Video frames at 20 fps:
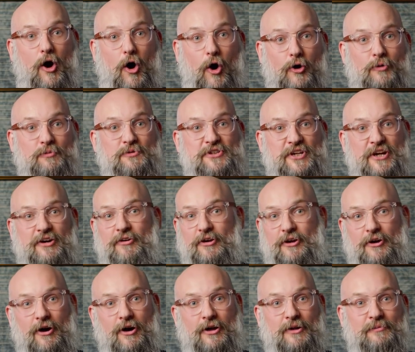armchair
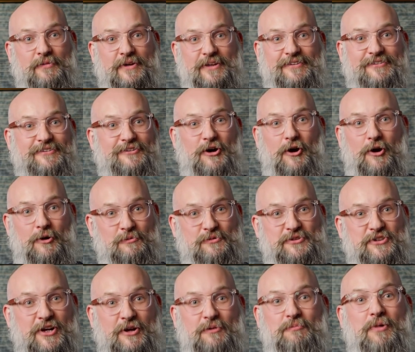economist,
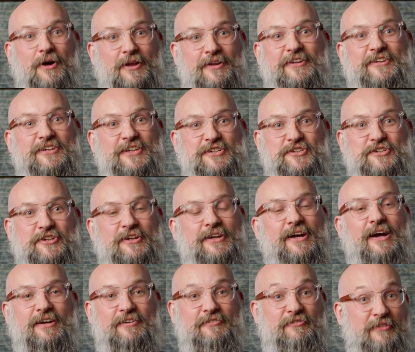armchair politician
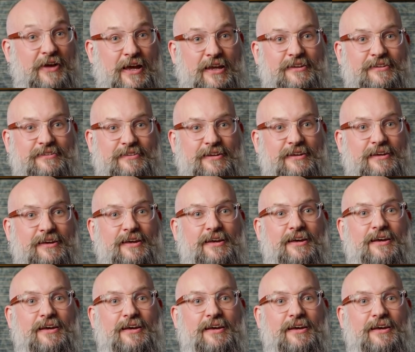kind of fantasy